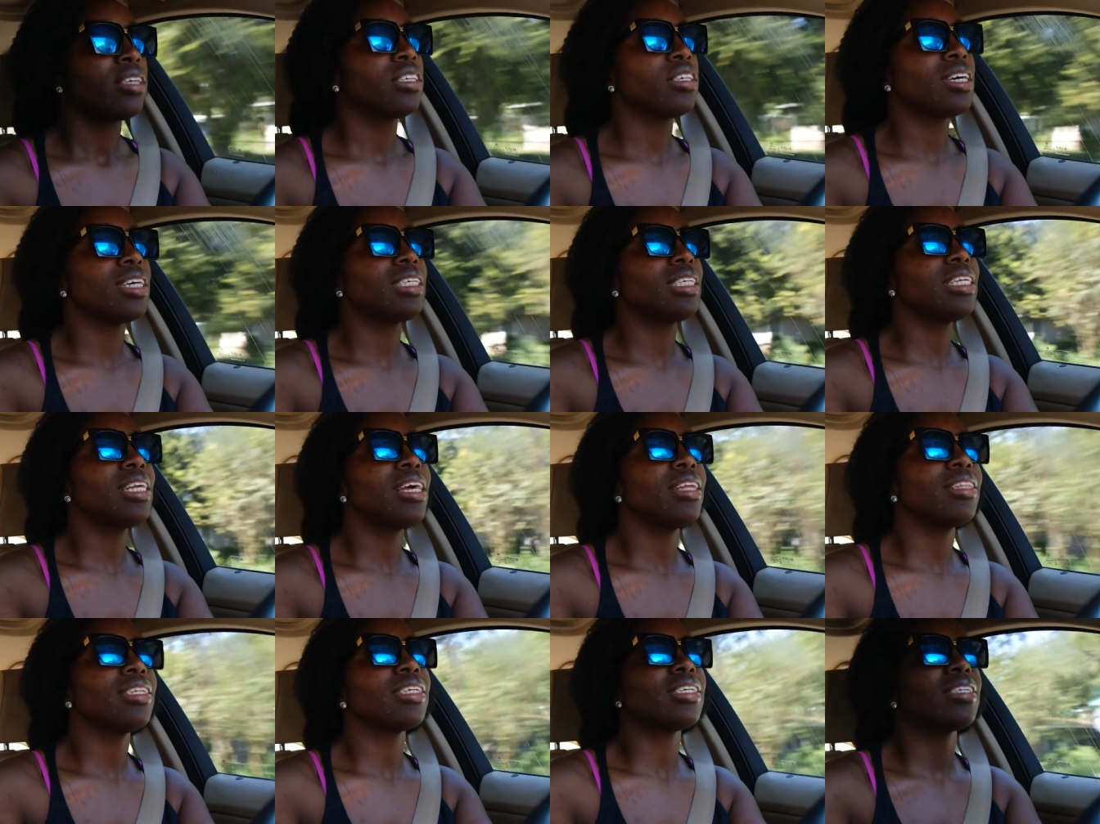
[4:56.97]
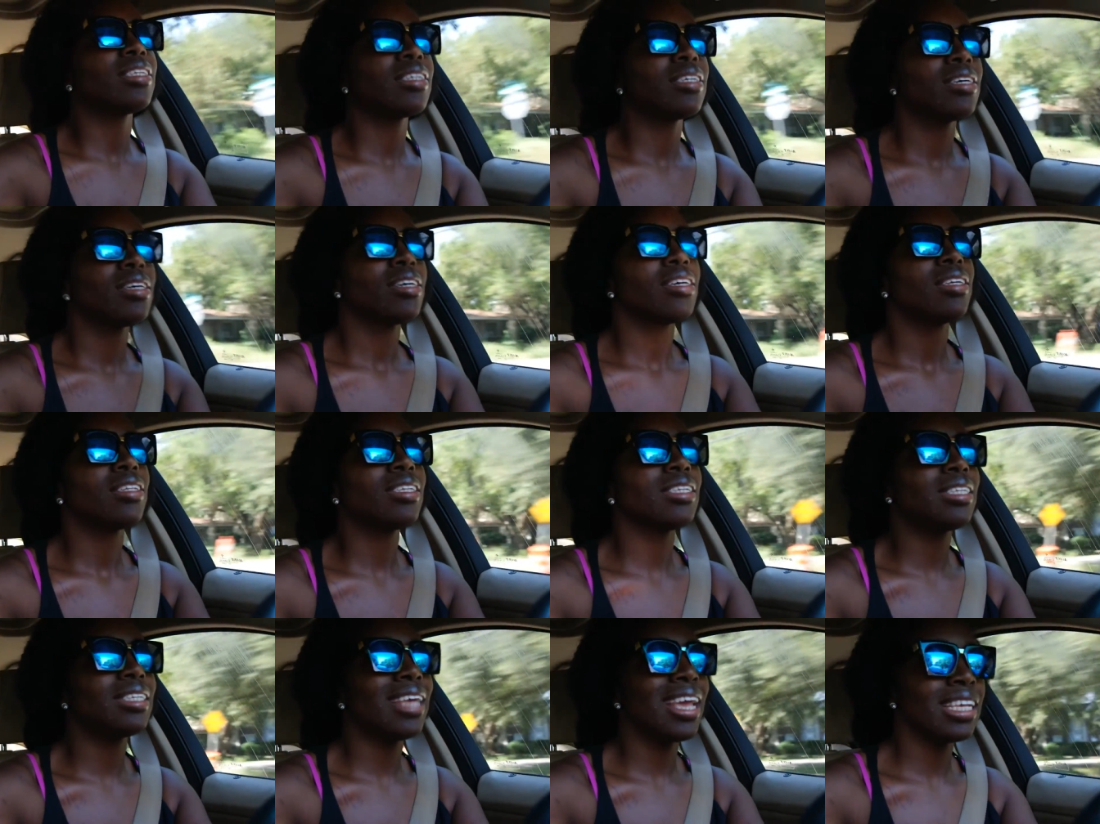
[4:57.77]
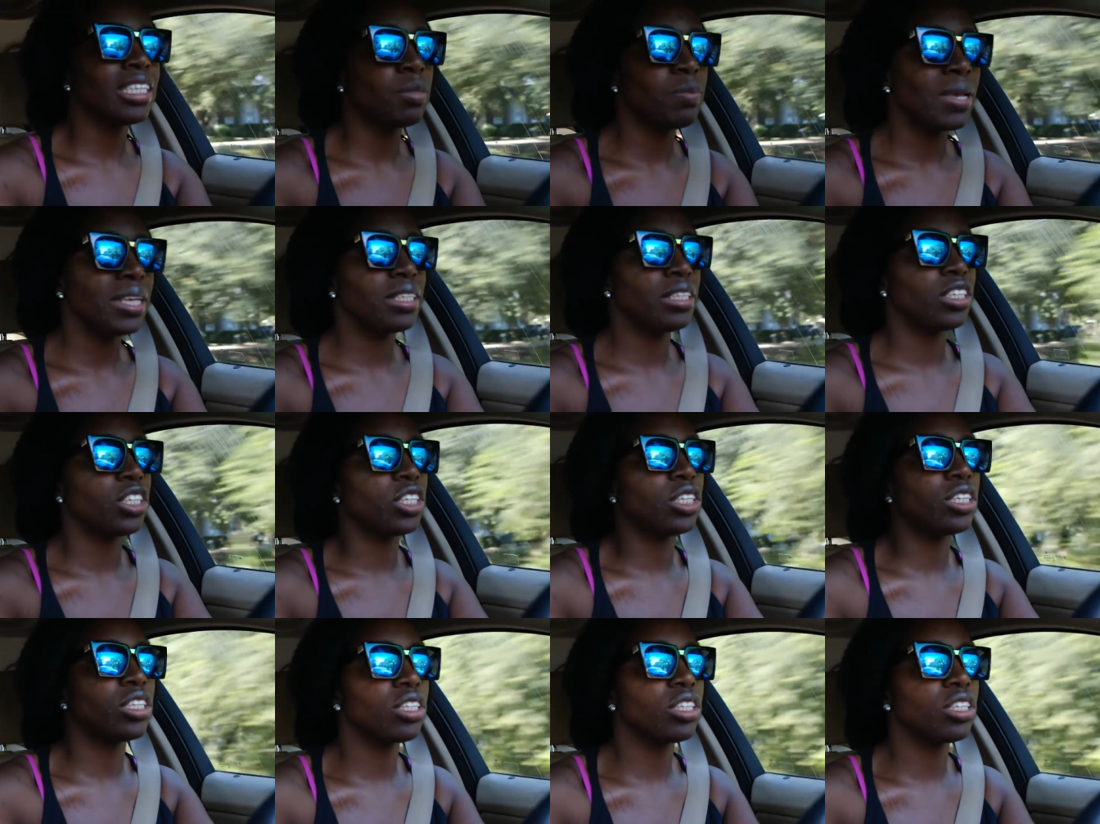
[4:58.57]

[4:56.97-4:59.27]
So I sent out this this text message and